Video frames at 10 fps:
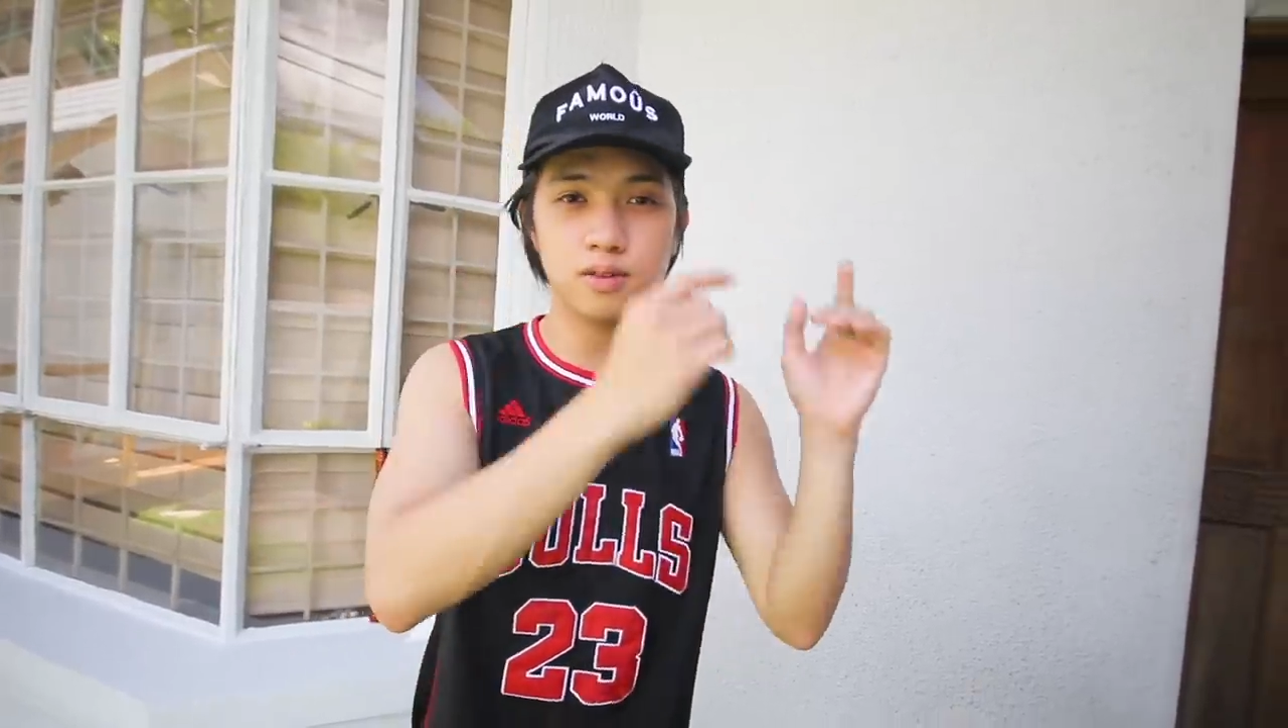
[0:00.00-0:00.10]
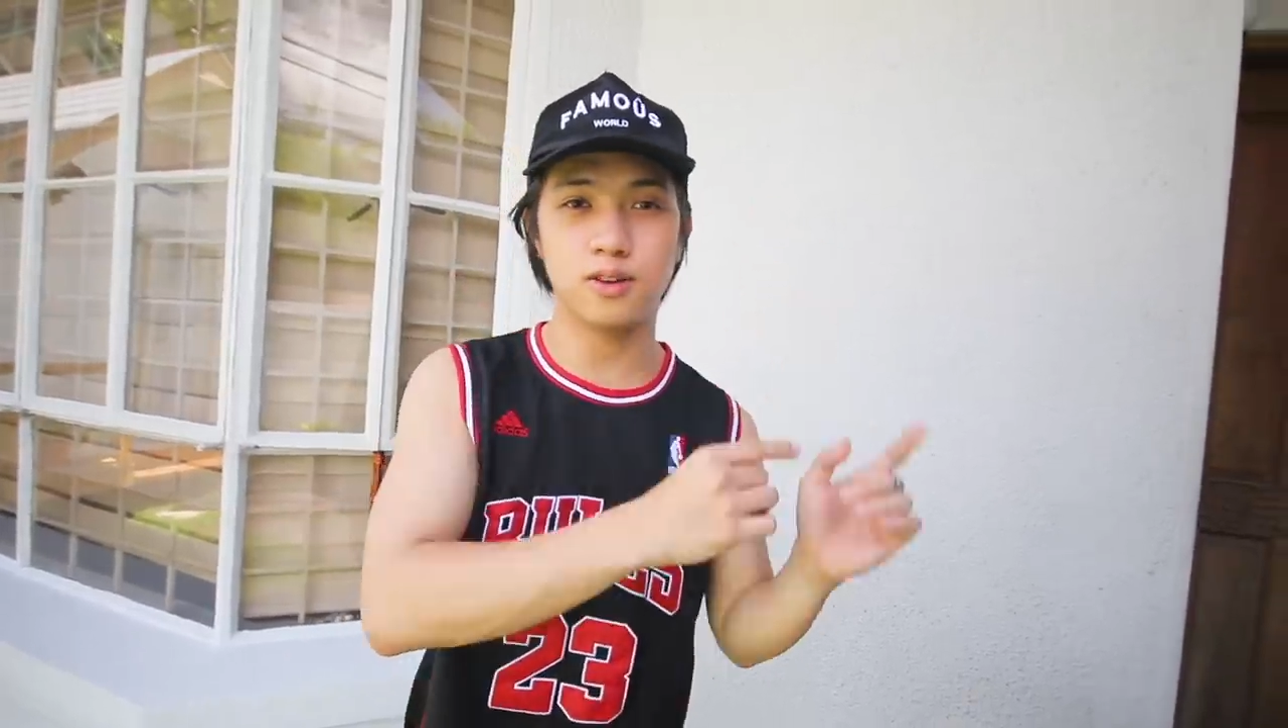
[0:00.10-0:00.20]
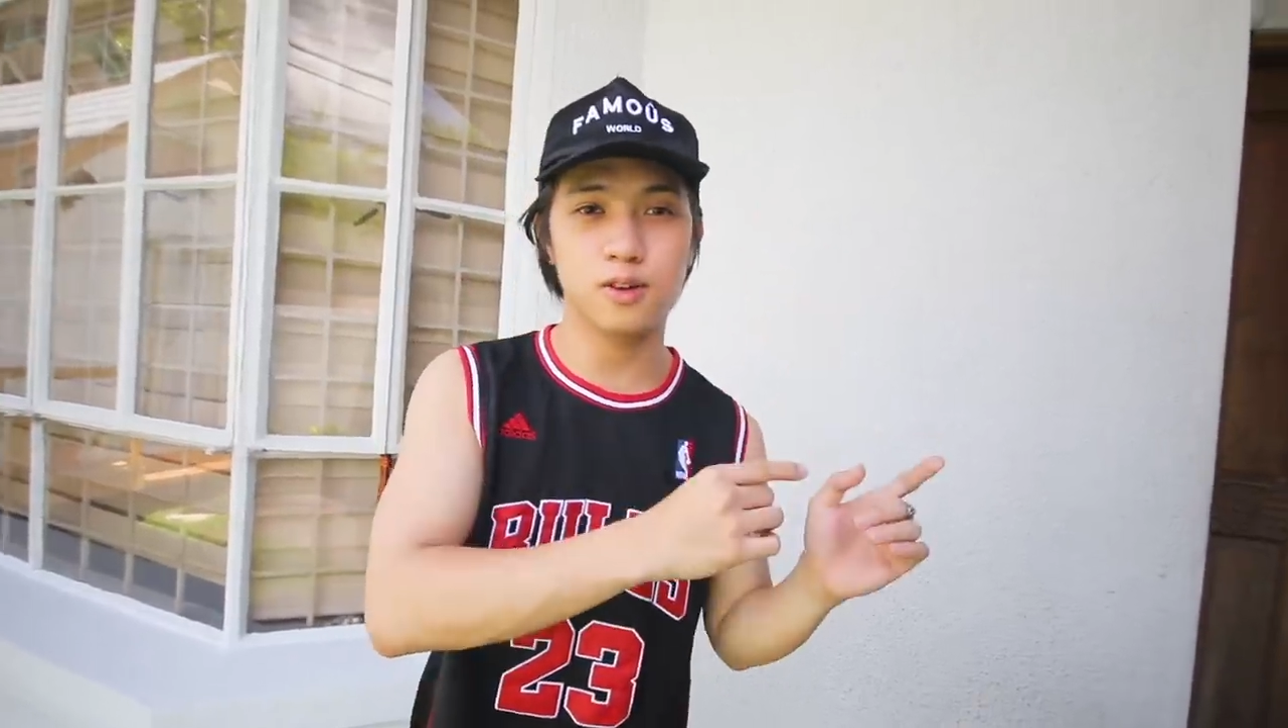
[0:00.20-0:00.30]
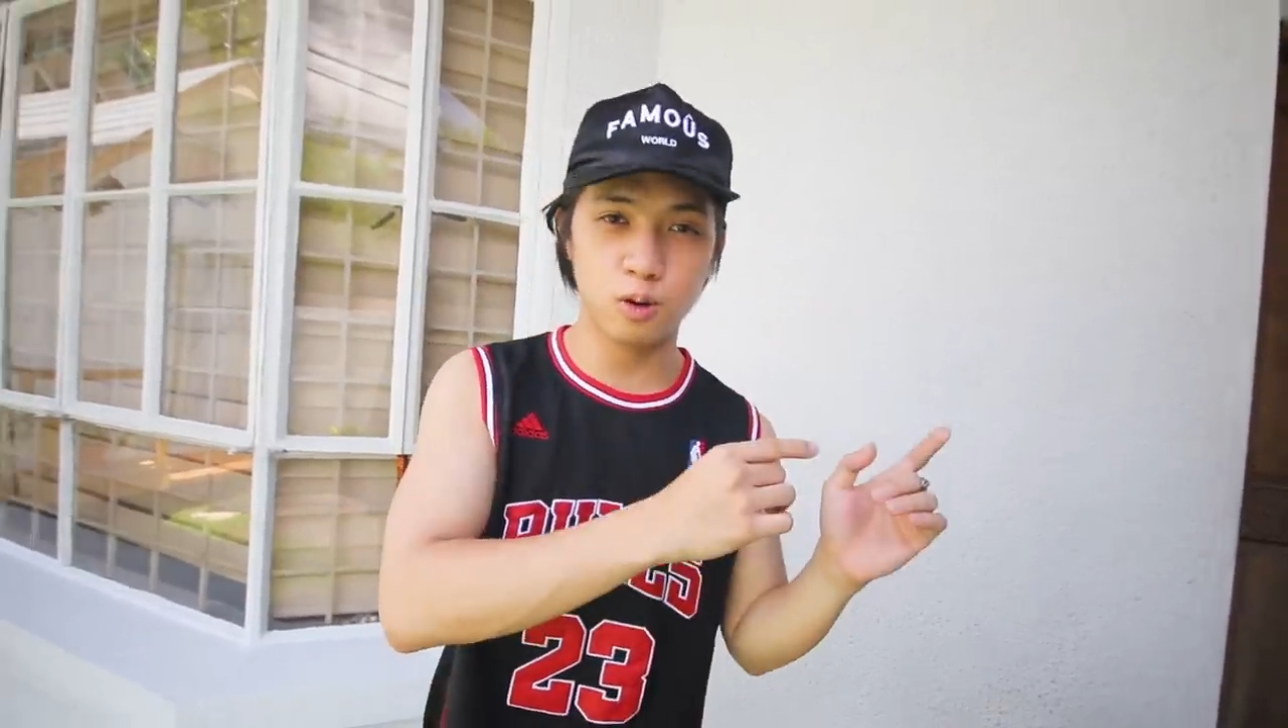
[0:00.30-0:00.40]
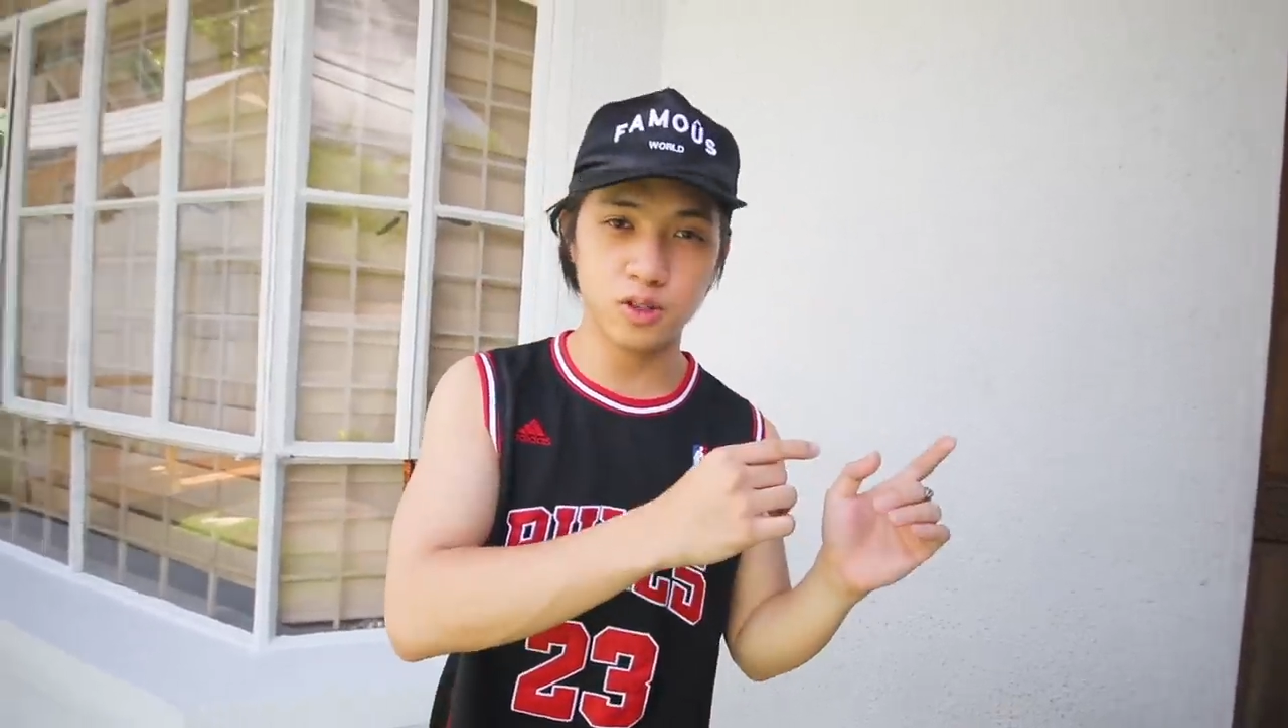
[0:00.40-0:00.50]
to
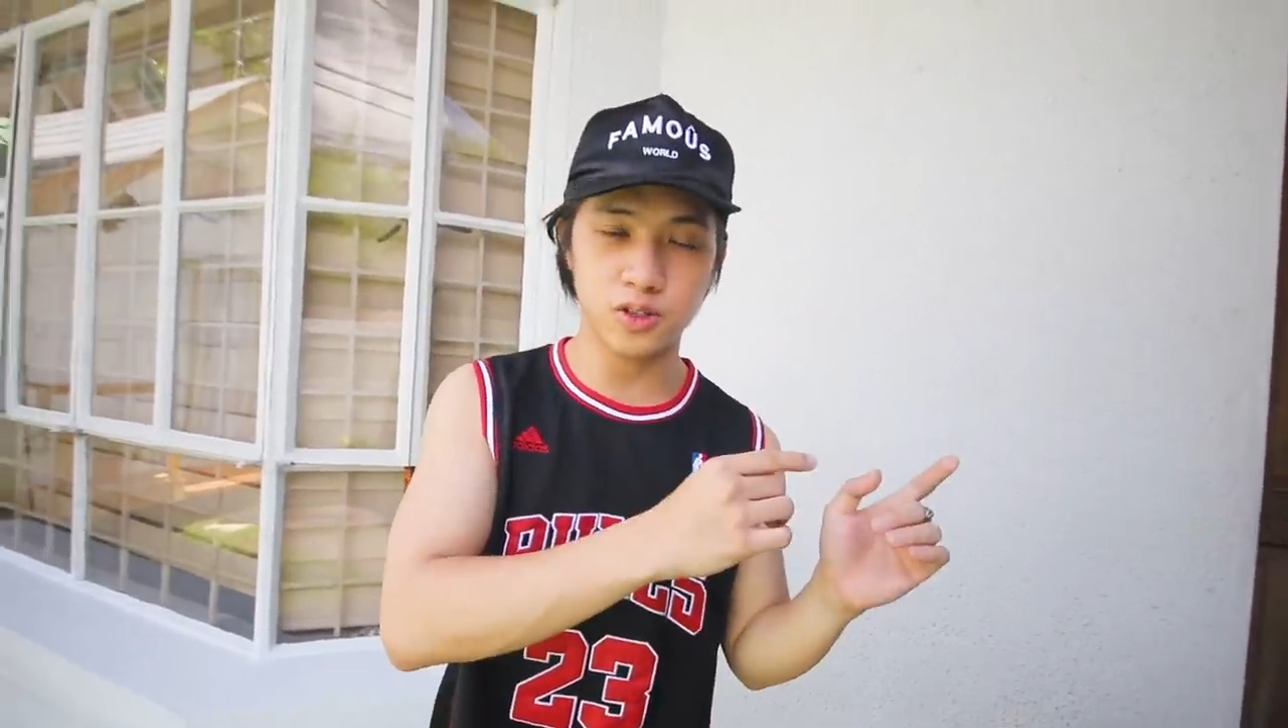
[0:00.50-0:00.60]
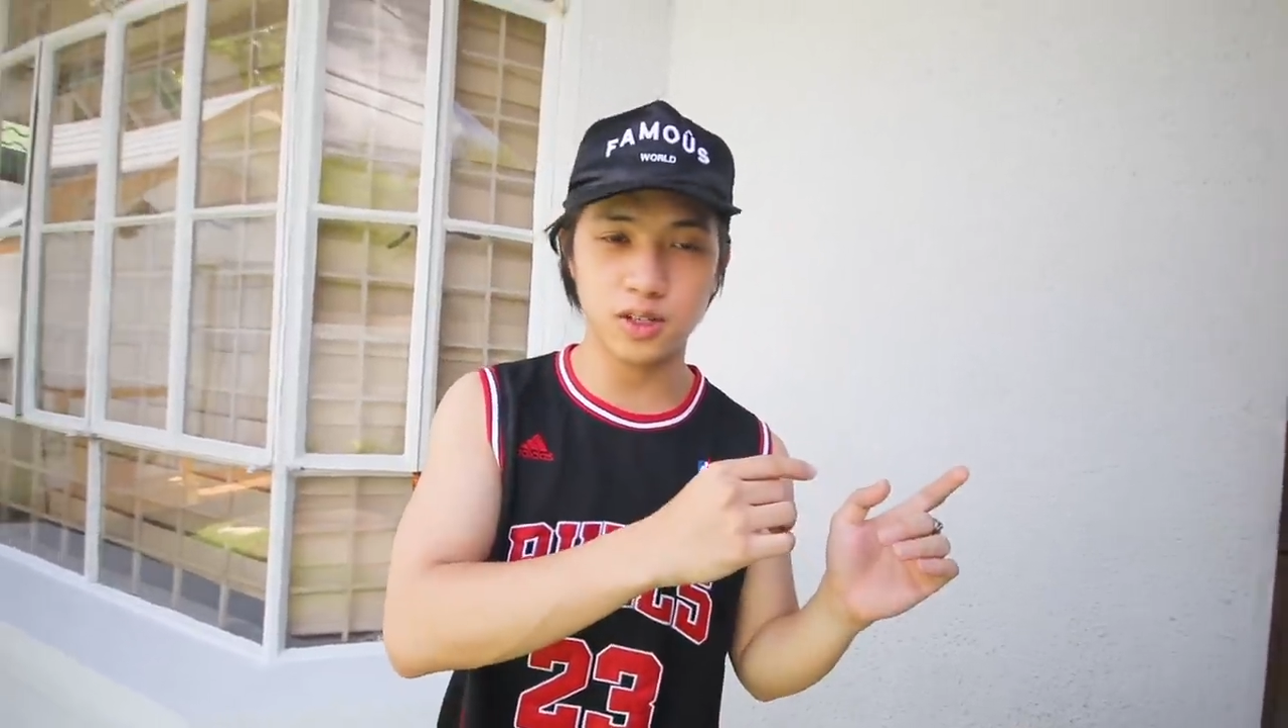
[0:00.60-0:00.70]
the grocery